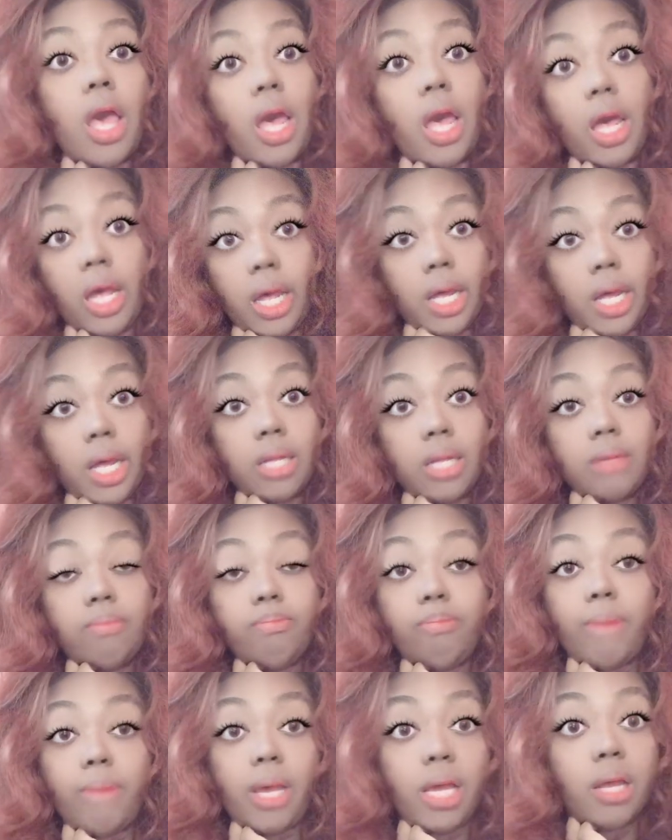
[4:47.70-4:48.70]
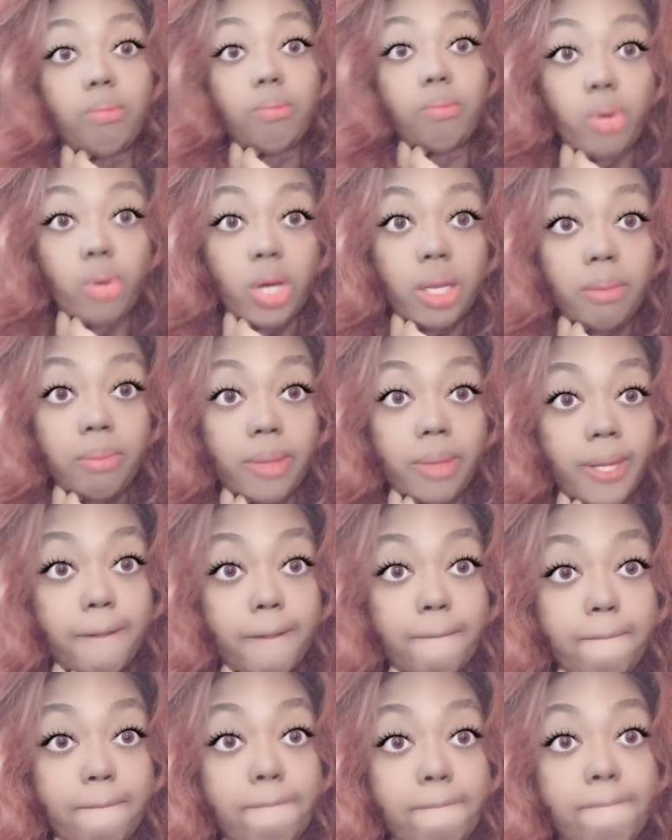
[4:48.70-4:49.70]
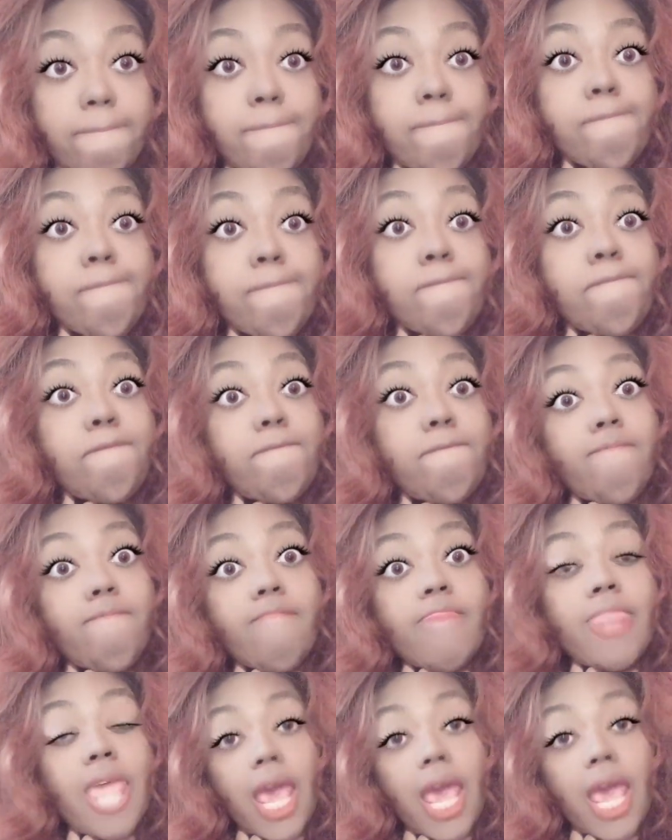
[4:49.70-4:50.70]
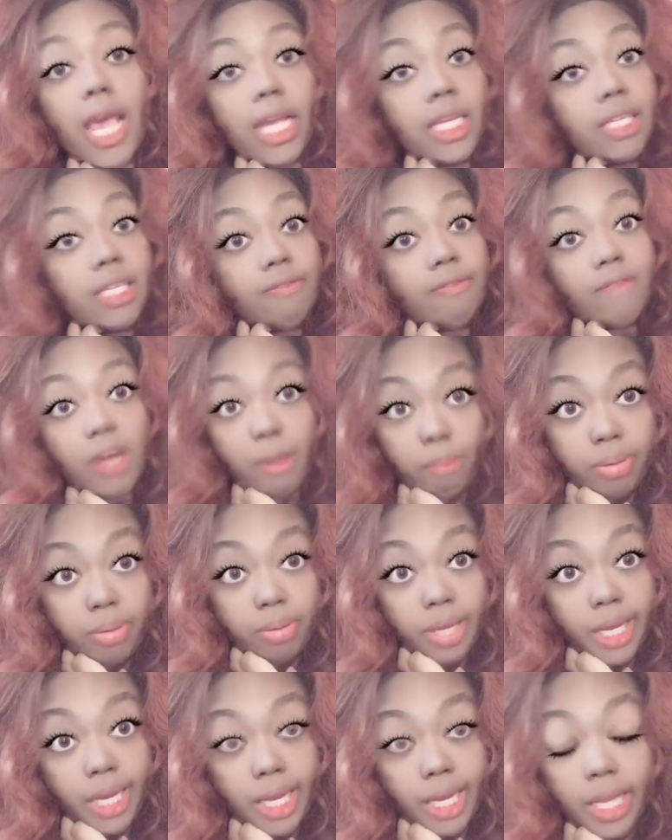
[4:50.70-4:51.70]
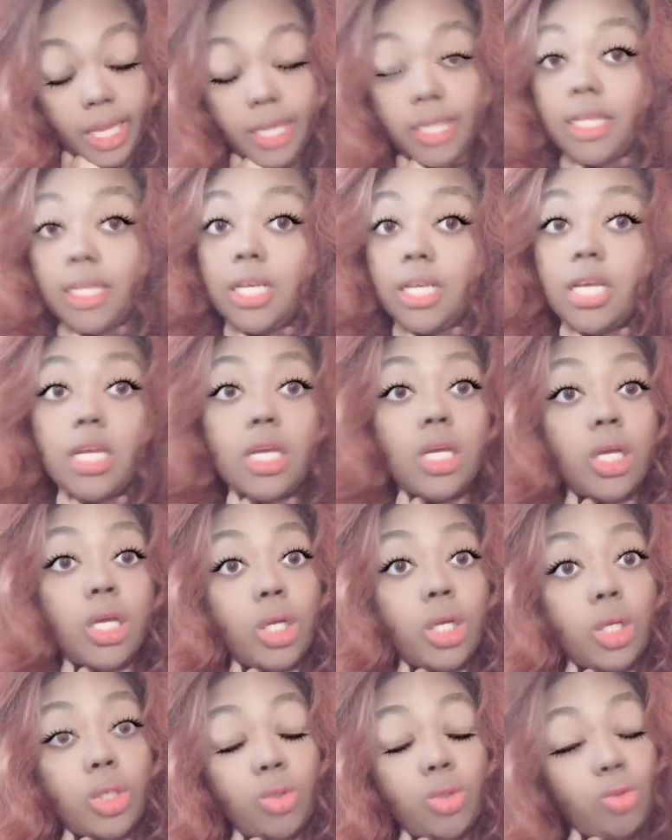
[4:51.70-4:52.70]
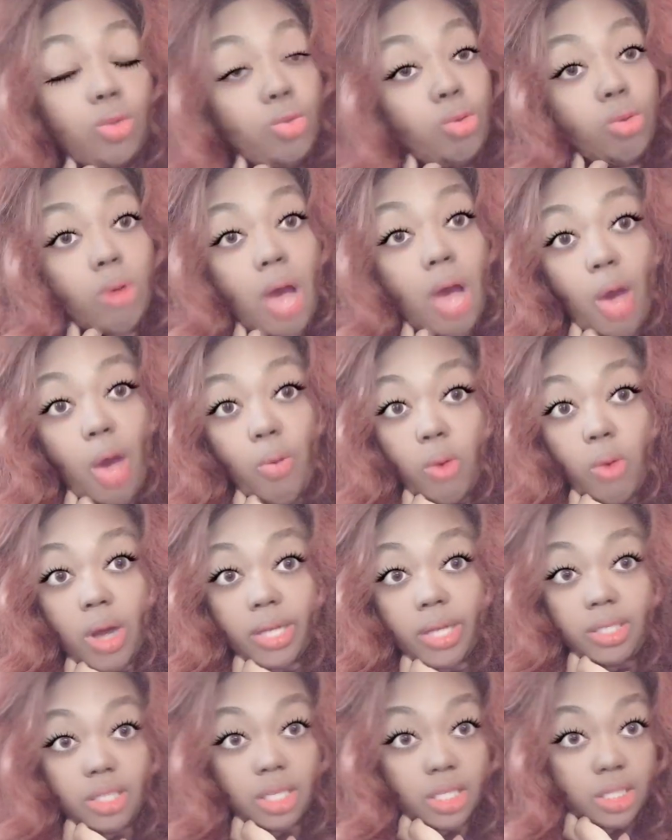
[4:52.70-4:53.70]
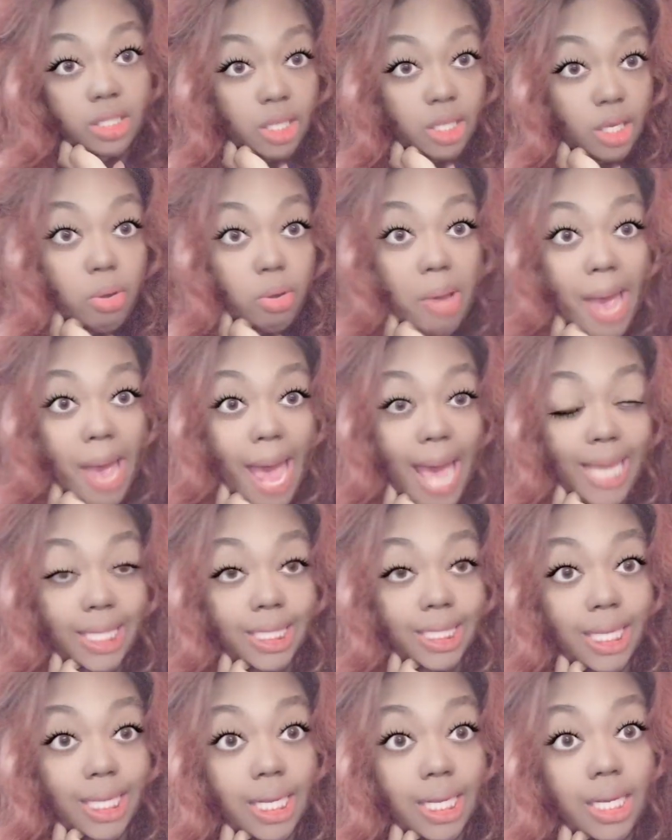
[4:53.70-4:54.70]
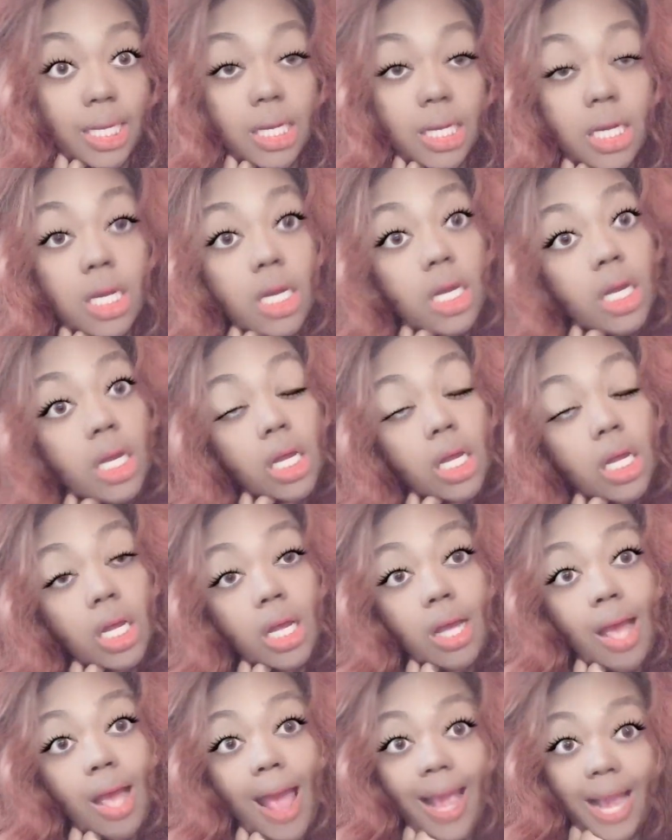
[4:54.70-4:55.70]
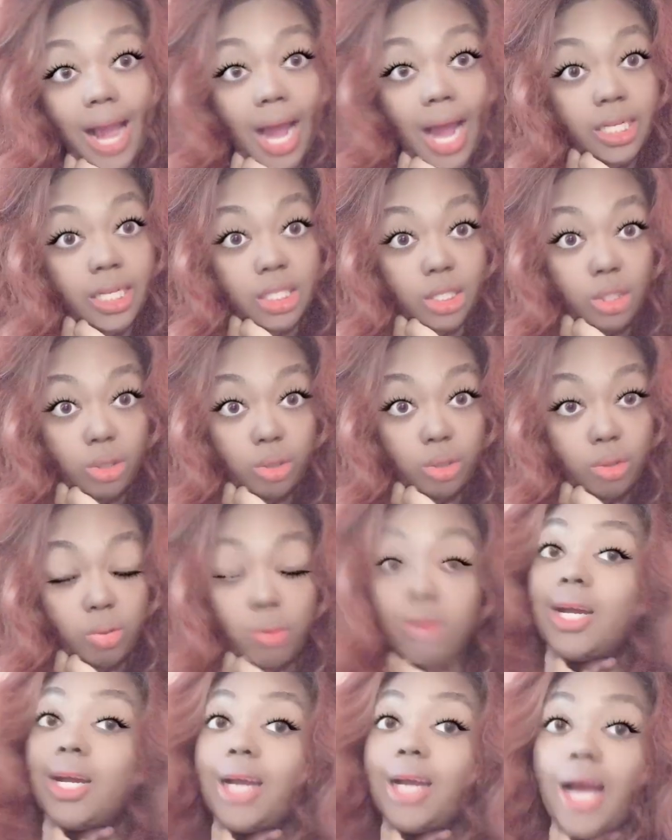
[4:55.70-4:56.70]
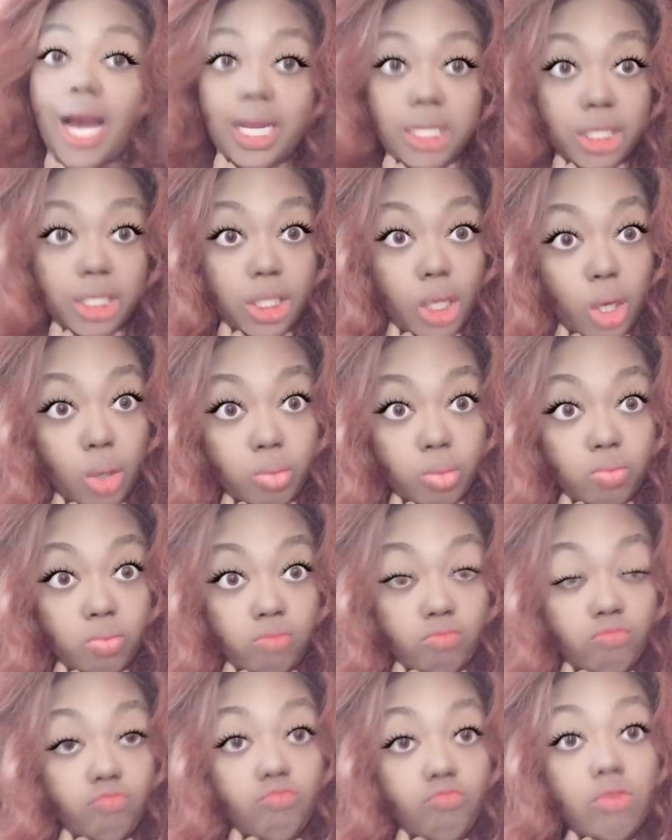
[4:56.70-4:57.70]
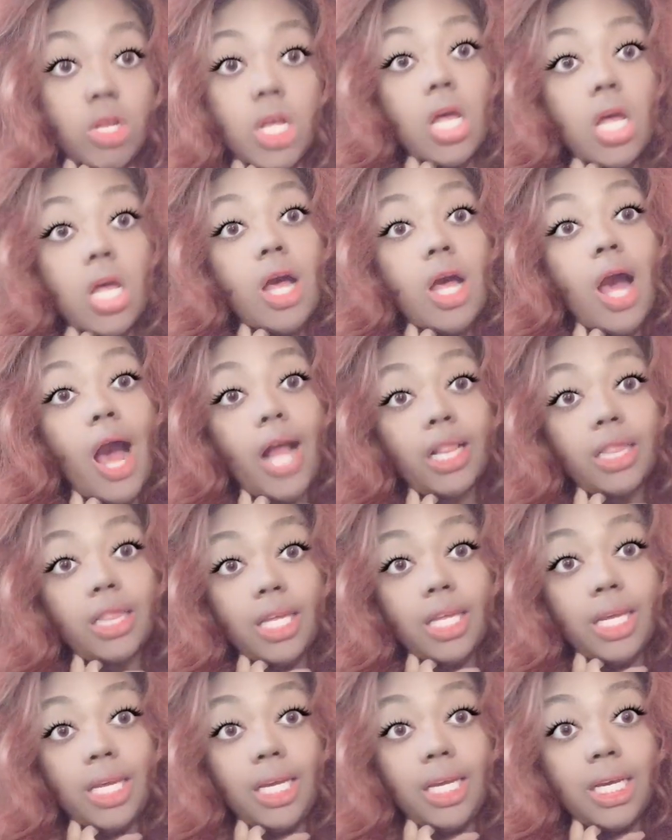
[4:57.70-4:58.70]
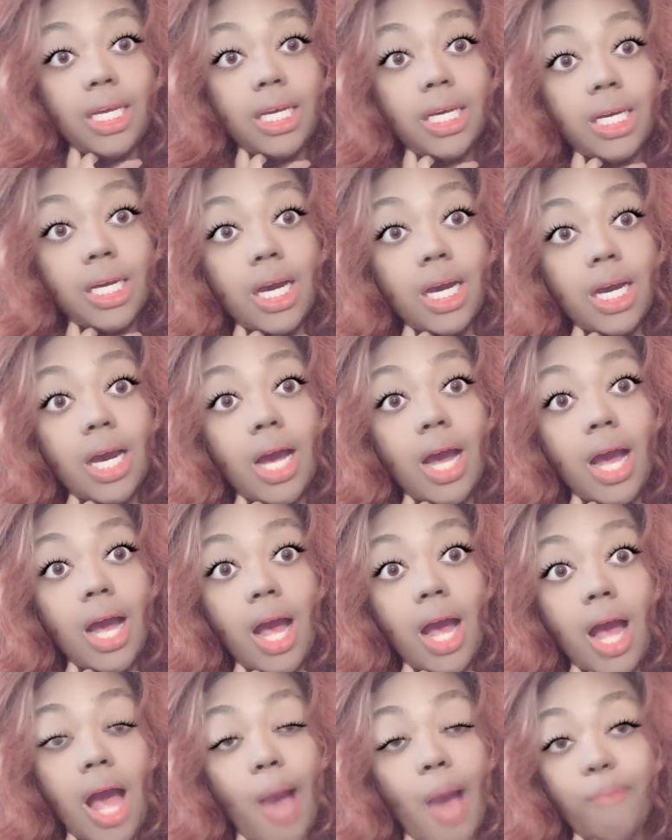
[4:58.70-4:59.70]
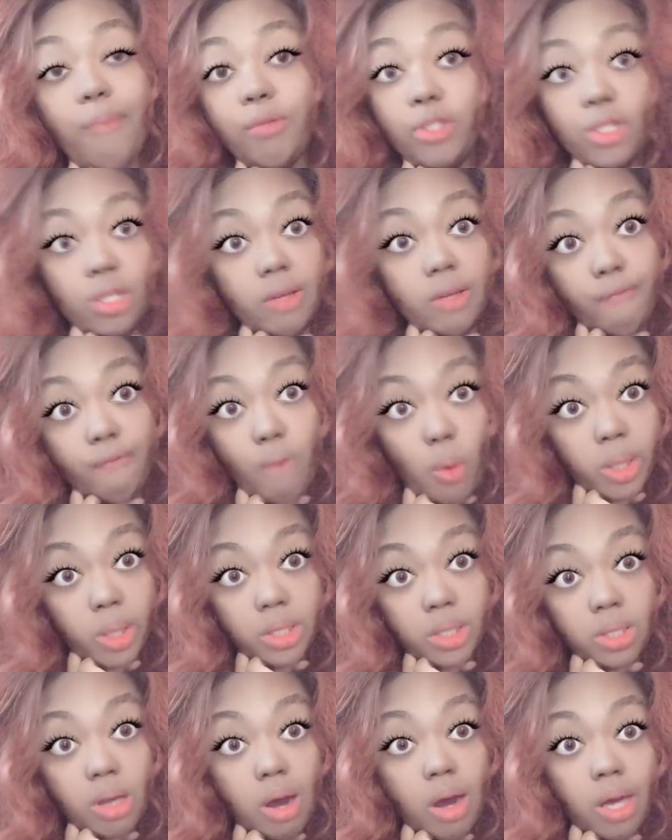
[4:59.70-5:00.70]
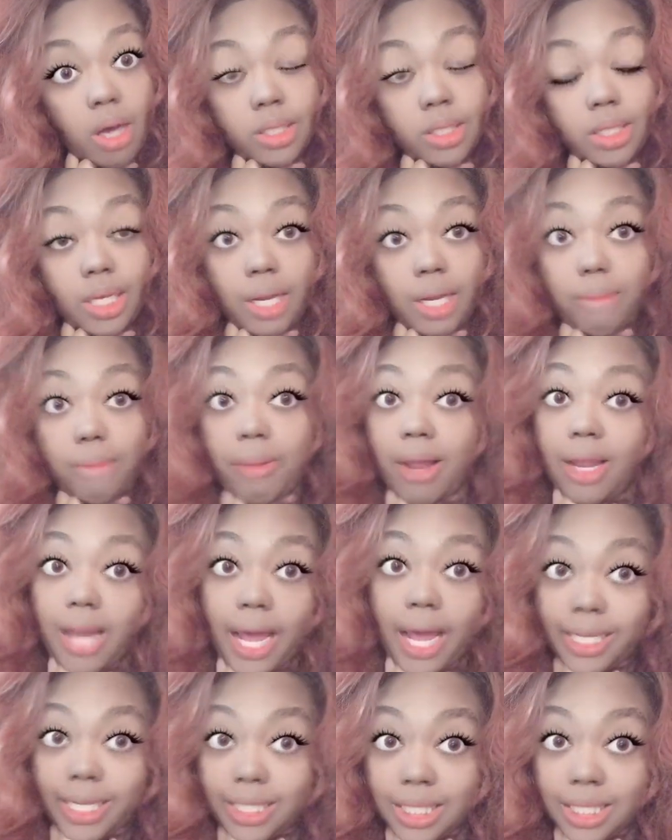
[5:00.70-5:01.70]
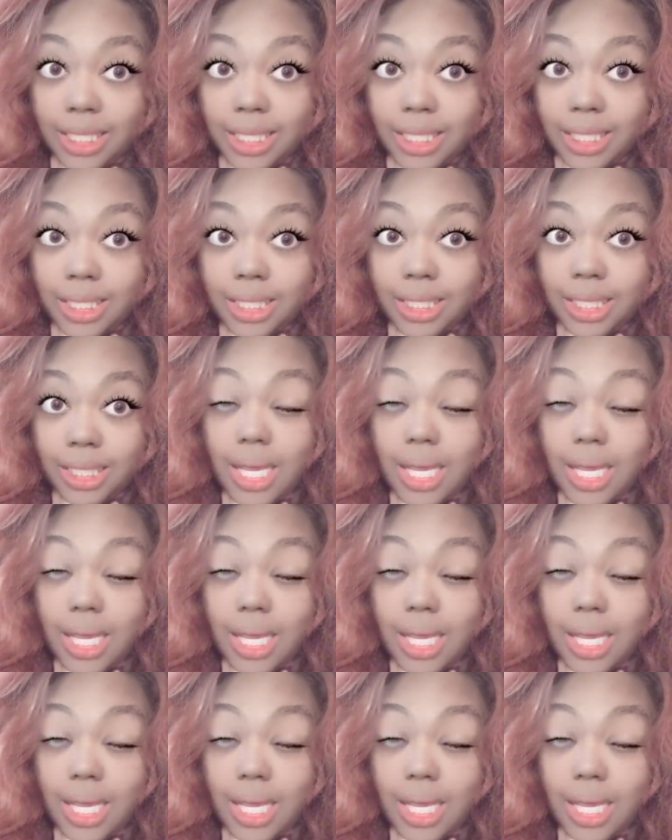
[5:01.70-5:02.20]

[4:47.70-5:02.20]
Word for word: and make an appointment and complete it do I want to continue acting? I kind of do, kind of don't. I think I'm just going to focus on getting my license